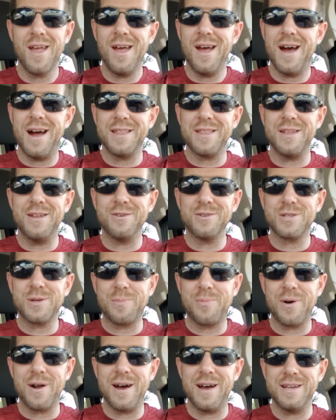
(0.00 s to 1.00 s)
And then, no
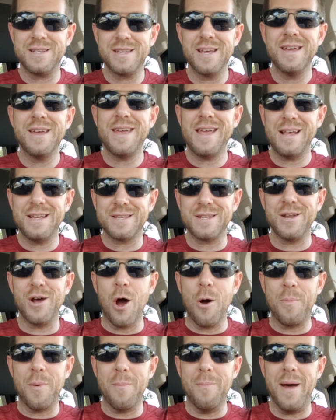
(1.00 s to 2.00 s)
surprise, he's in an
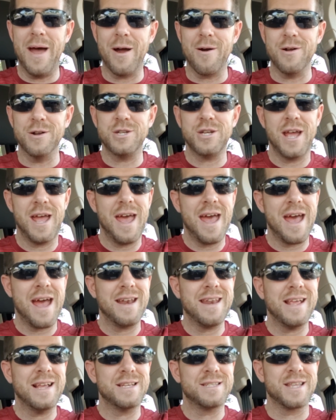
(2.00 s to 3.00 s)
open marriage.
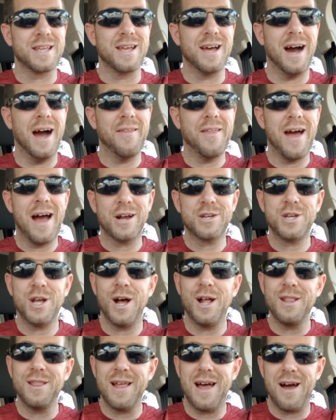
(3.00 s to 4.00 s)
And he's the guy that actually
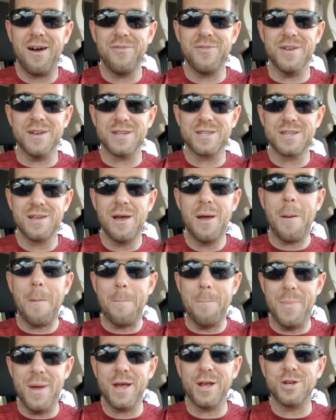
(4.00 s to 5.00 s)
allowed this.
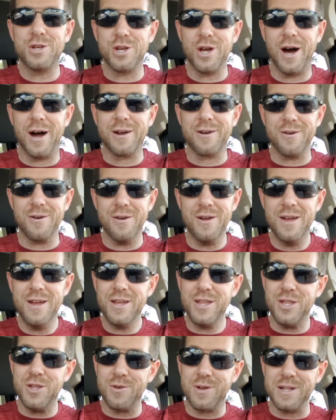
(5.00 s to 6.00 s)
Big shocker.
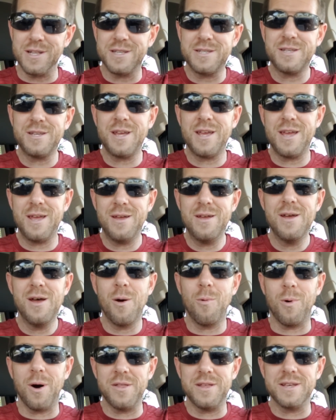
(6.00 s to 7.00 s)
You can see
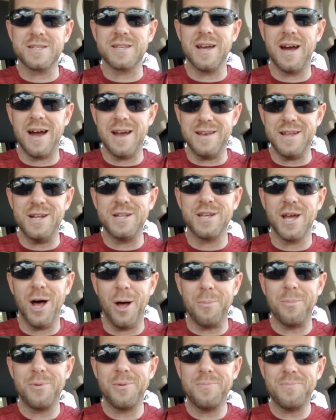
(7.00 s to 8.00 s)
why this guy needs
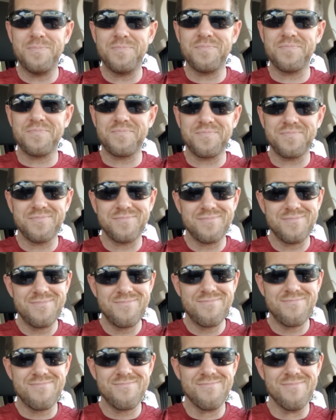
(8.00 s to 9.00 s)
help.
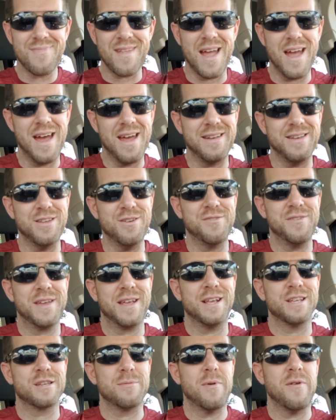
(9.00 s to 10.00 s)
And do you think
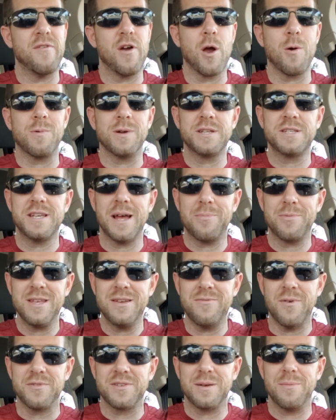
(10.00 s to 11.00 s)
he's going to be very
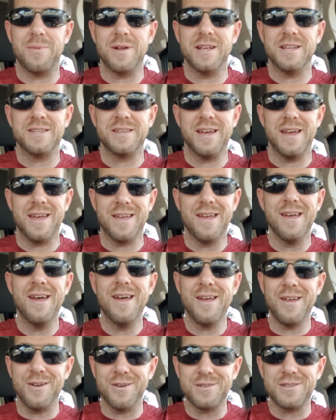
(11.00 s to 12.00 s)
receptive of somebody saying
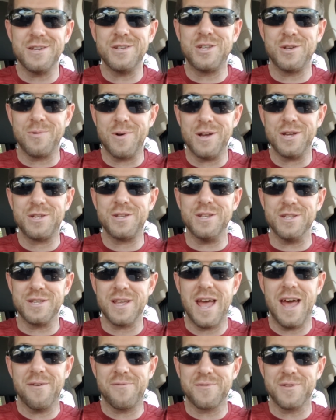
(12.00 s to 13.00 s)
your situation is
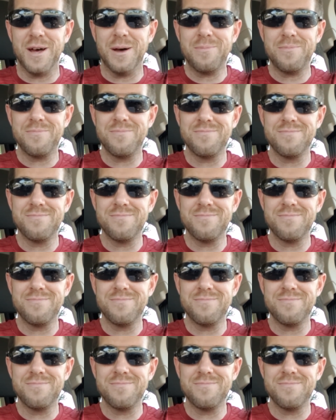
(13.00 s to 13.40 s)
effed up?